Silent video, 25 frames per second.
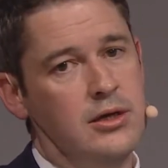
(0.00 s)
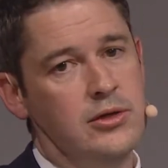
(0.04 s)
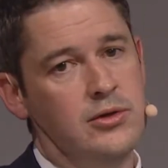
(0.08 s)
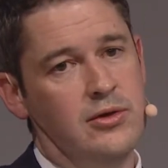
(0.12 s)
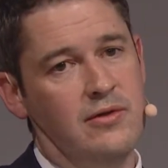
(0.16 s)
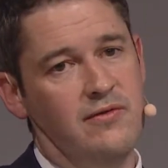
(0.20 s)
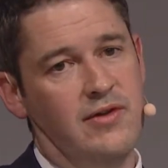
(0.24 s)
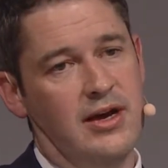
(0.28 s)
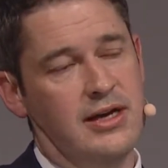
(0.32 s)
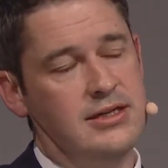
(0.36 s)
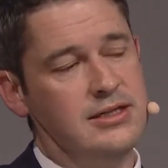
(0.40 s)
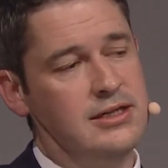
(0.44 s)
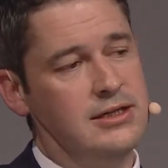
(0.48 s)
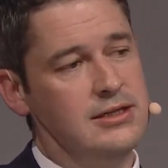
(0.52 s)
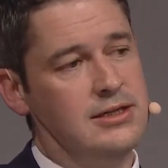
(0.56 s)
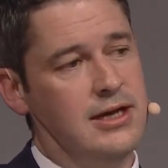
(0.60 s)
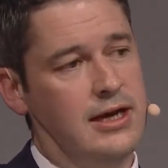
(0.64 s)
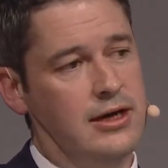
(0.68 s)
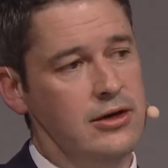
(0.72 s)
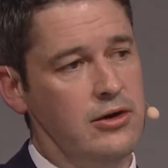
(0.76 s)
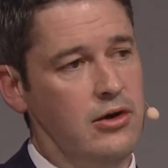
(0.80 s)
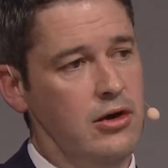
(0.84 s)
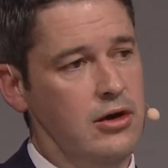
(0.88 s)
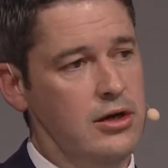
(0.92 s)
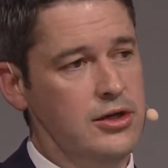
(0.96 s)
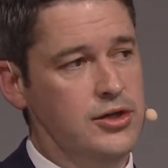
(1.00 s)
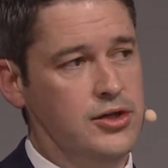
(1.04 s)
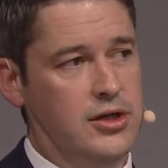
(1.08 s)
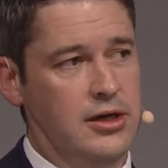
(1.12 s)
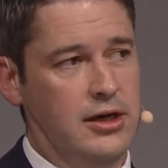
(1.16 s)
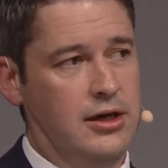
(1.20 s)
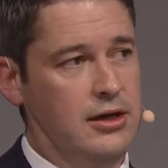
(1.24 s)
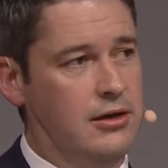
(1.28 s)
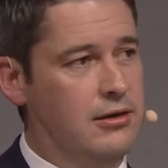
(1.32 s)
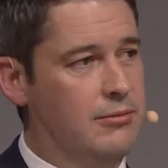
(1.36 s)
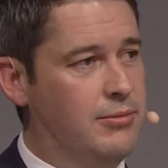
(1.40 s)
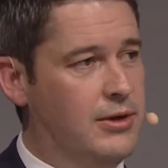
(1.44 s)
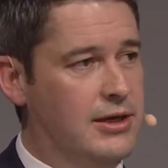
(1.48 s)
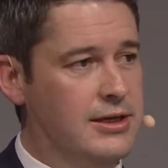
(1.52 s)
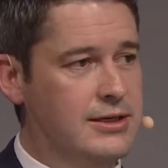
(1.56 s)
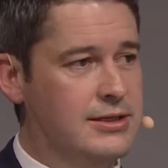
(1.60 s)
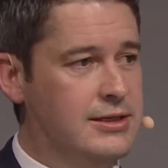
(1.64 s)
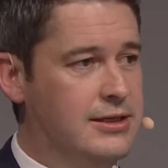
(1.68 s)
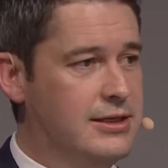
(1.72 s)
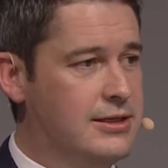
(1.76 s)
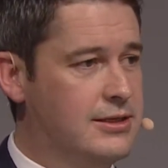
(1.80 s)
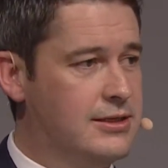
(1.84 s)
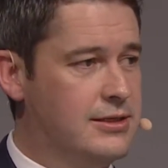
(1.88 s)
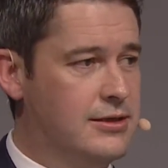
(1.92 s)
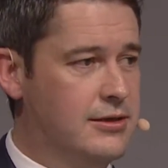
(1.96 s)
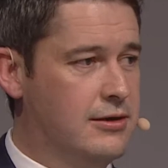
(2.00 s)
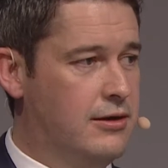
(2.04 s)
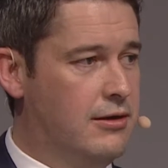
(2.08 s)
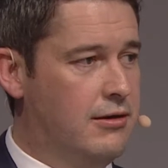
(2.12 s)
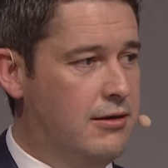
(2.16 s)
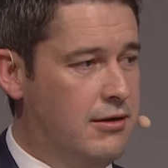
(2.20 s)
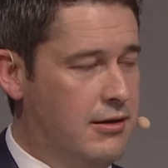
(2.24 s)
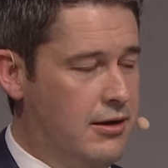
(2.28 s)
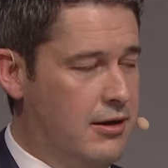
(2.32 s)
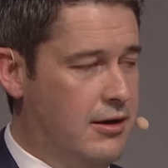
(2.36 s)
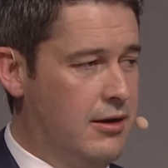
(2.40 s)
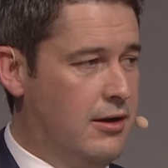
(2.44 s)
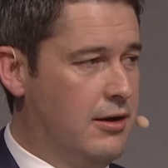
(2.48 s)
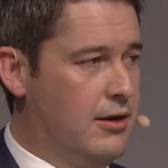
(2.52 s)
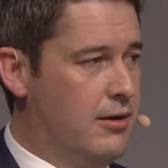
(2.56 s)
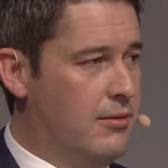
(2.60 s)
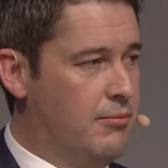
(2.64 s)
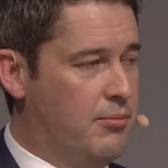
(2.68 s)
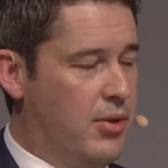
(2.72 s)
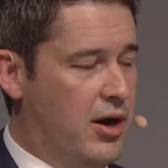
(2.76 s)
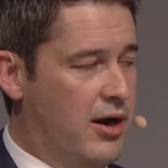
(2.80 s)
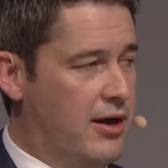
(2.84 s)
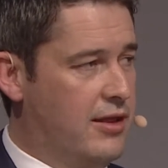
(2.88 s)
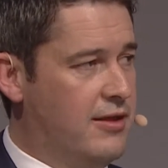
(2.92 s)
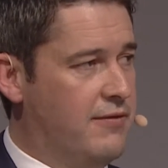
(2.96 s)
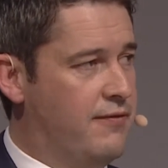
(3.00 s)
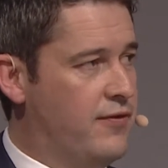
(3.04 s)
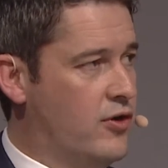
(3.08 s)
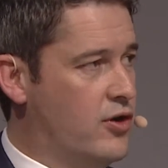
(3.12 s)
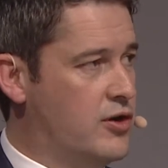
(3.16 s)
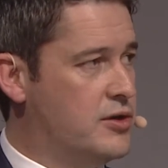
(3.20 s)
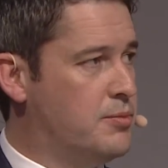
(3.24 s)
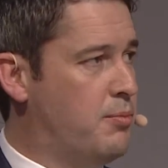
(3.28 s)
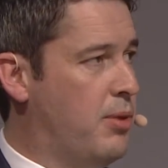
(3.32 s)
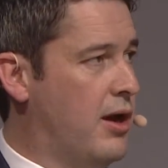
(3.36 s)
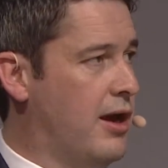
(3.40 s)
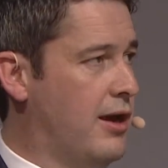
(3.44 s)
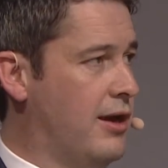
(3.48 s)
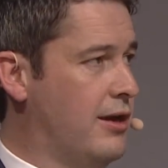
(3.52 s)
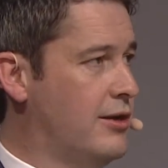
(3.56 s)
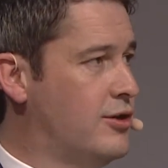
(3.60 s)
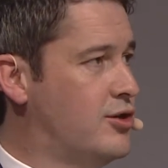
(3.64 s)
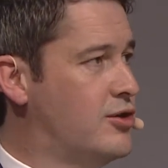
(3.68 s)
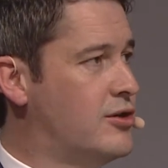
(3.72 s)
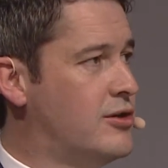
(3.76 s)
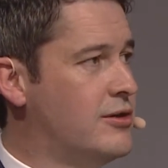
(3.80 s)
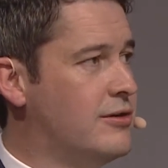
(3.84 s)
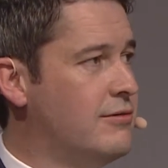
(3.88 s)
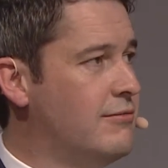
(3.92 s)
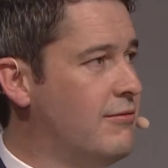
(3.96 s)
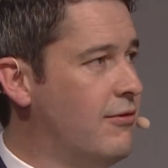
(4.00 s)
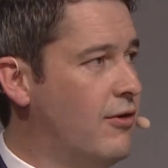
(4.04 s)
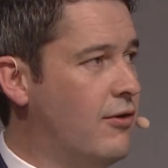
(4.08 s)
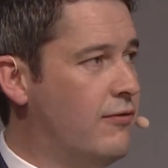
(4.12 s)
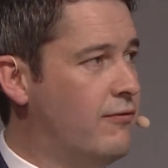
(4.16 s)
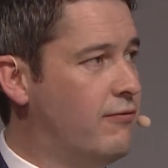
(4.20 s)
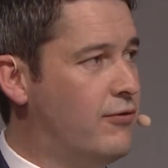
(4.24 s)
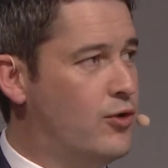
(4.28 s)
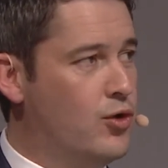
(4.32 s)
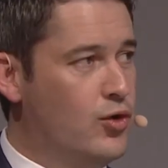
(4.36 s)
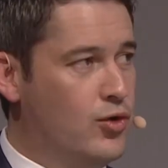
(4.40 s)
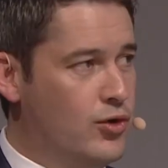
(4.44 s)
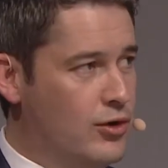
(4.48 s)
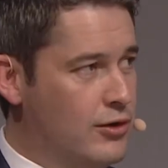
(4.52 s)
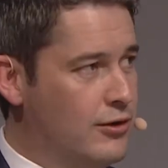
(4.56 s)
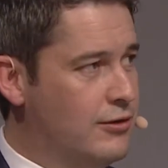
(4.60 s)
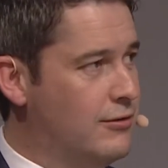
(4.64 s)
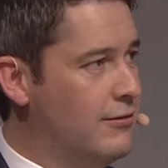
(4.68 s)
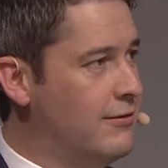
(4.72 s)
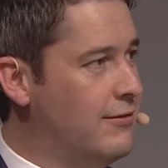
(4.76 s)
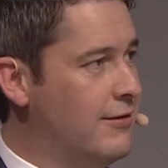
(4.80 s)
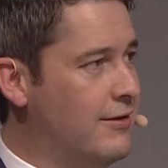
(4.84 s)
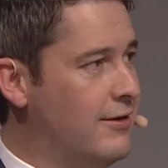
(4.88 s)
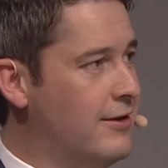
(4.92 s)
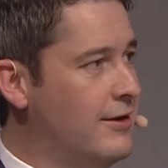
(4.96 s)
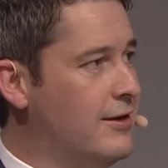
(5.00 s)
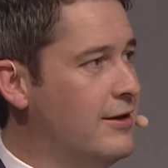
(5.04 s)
invest in technology, abilities to buy the first page of Google,